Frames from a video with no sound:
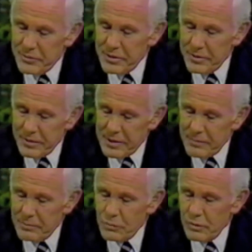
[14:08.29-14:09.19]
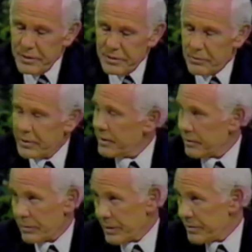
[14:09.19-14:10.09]
then, then you did a couple of movies that were
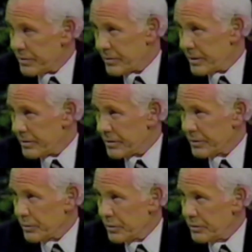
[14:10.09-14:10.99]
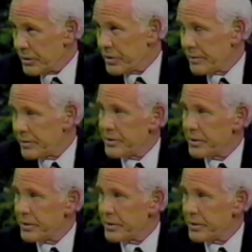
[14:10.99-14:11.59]
not the greatest successes in the world. Did you,